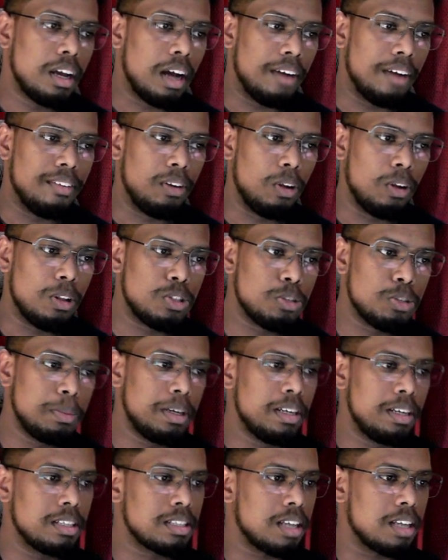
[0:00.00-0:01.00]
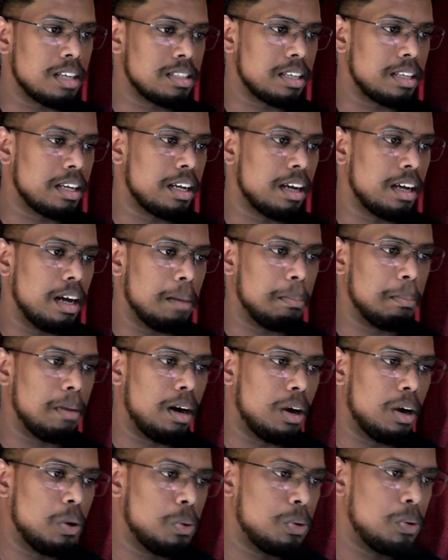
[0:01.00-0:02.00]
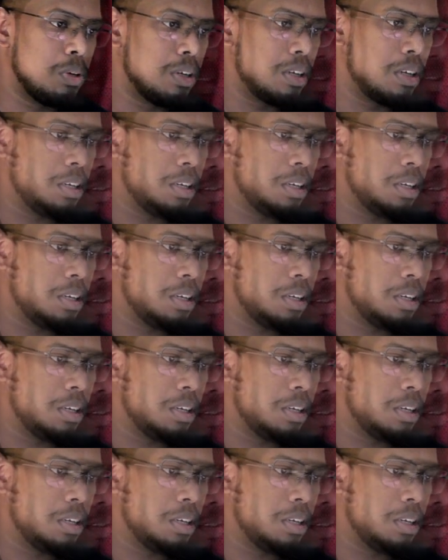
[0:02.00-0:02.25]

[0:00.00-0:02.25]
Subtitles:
I will also be discussing about